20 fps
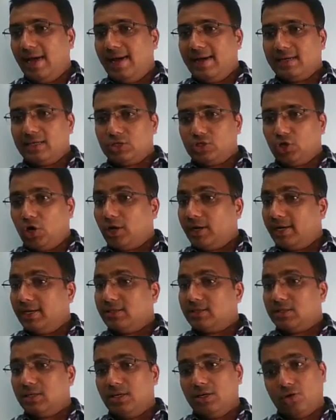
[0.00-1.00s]
blank,
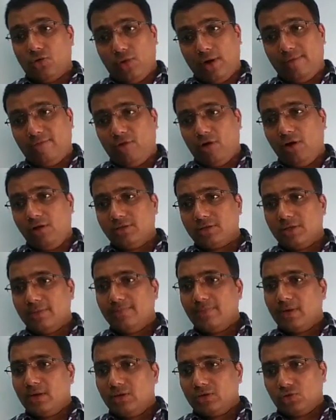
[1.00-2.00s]
short answer, true and
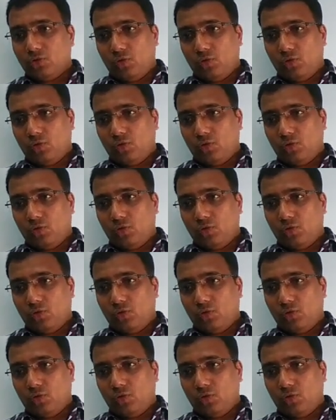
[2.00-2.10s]
false.